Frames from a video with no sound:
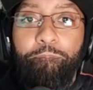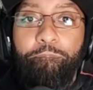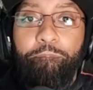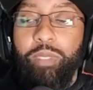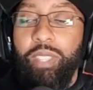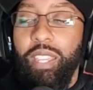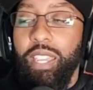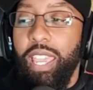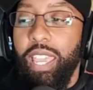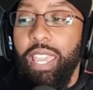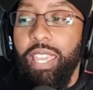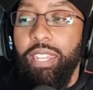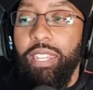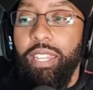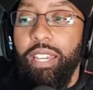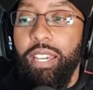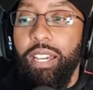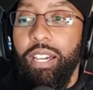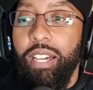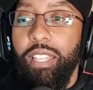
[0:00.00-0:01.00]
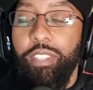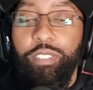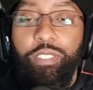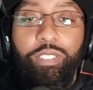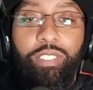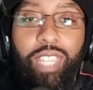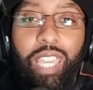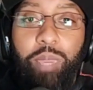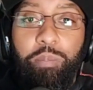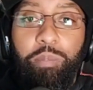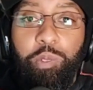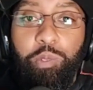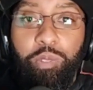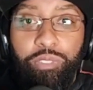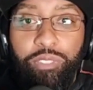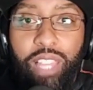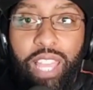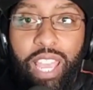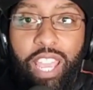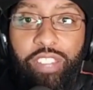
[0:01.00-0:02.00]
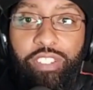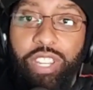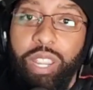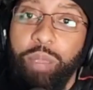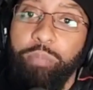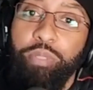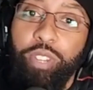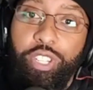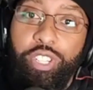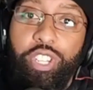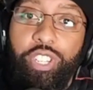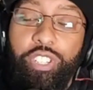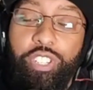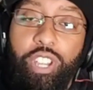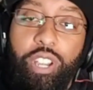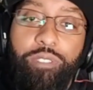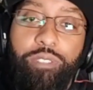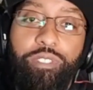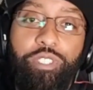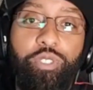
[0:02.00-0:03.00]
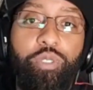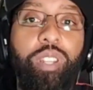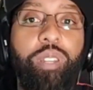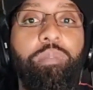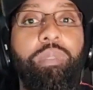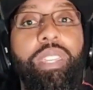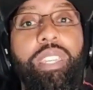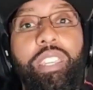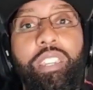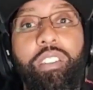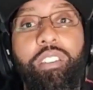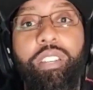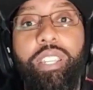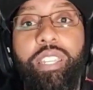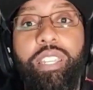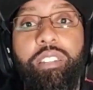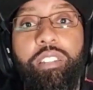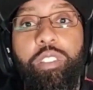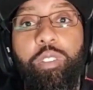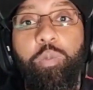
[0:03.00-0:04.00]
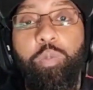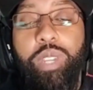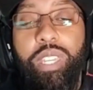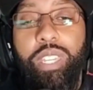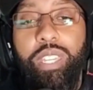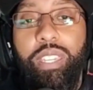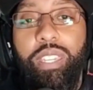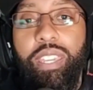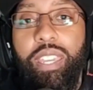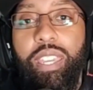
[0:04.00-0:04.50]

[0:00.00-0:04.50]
And this is Gaming with Flash. I appreciate y'all for joining me here again another week.